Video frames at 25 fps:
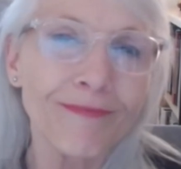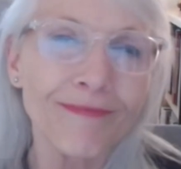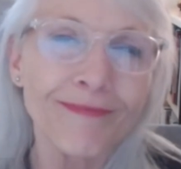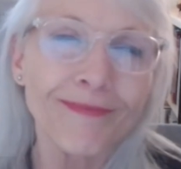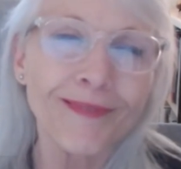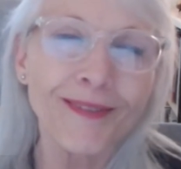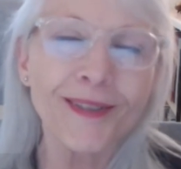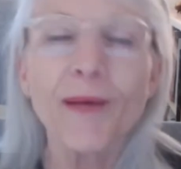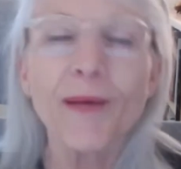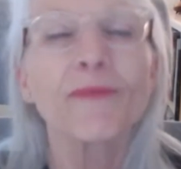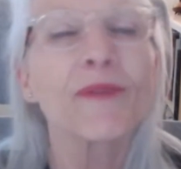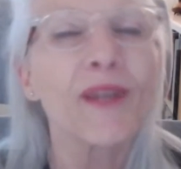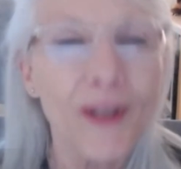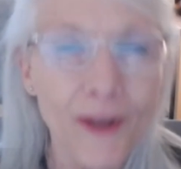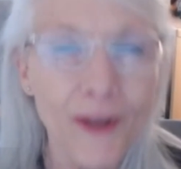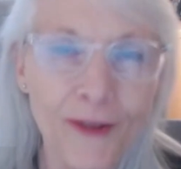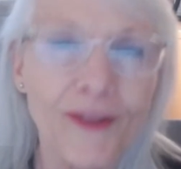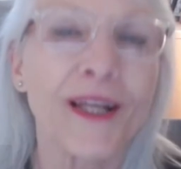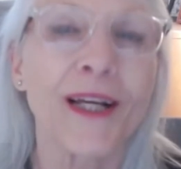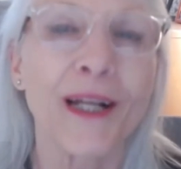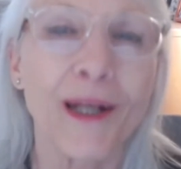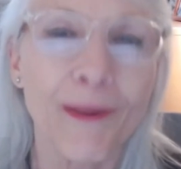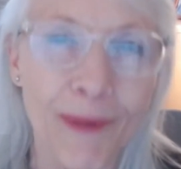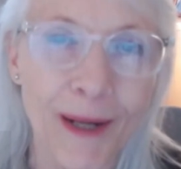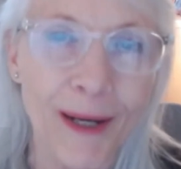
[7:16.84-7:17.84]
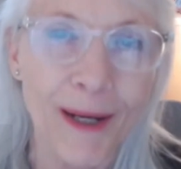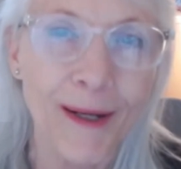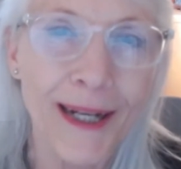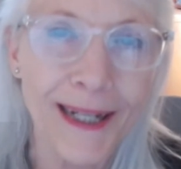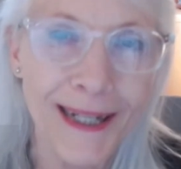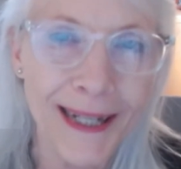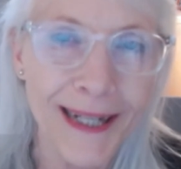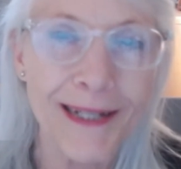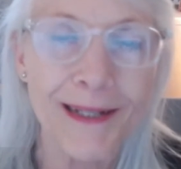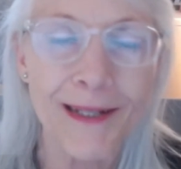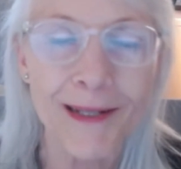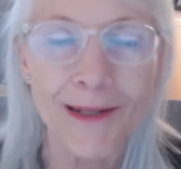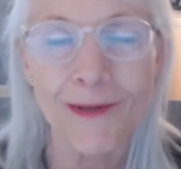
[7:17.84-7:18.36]
something to think about, I
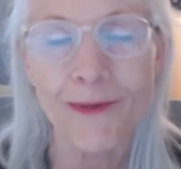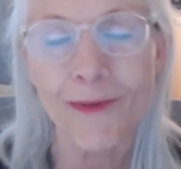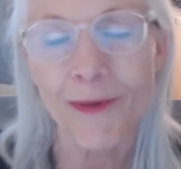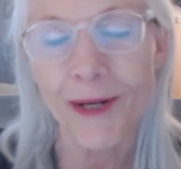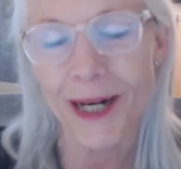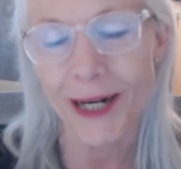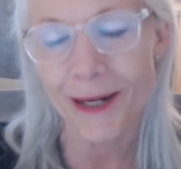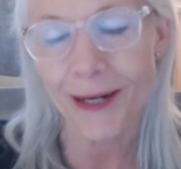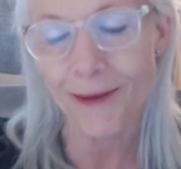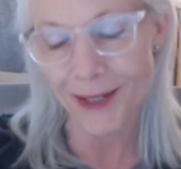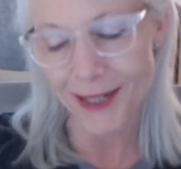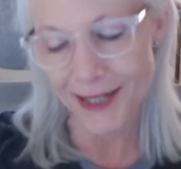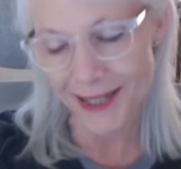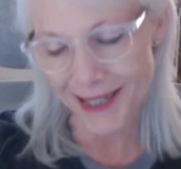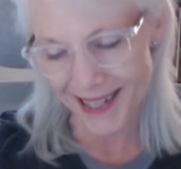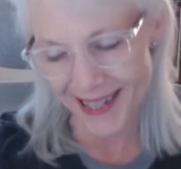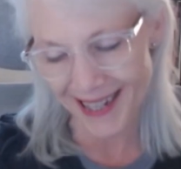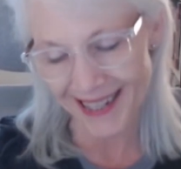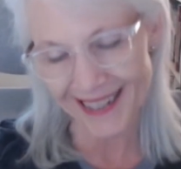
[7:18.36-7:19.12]
guess, is what I would say.